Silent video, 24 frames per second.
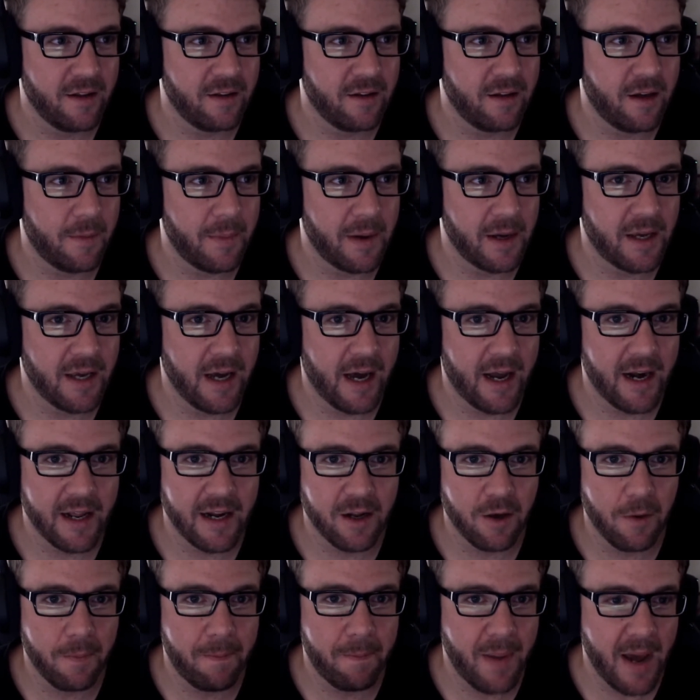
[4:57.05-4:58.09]
Oh my god, I
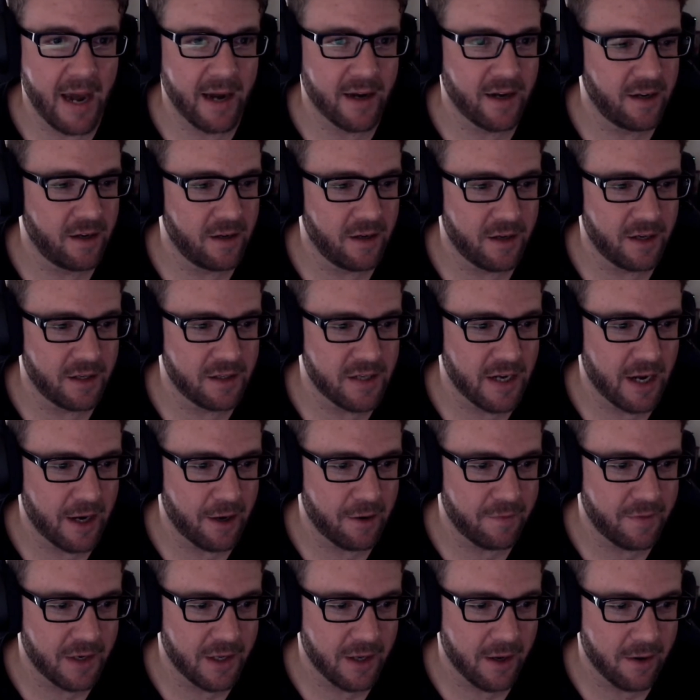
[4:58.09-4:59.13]
gotta go back an
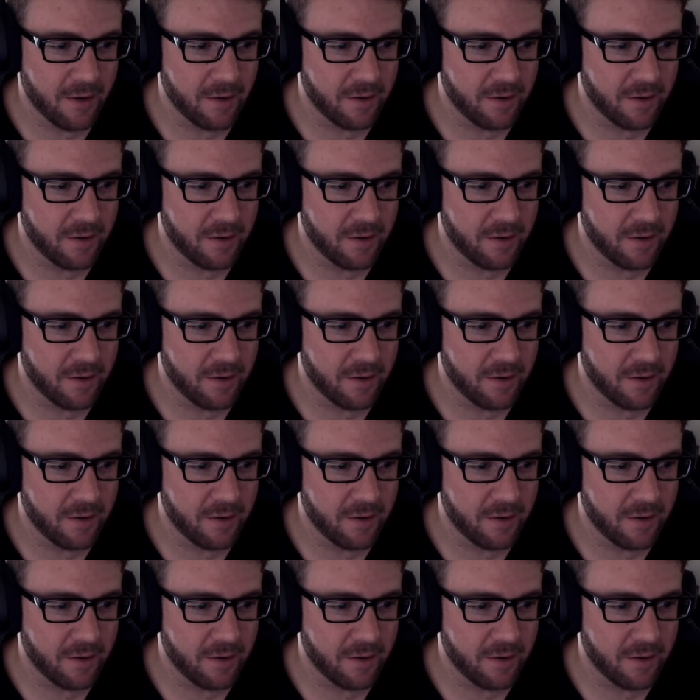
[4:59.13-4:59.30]
entire video.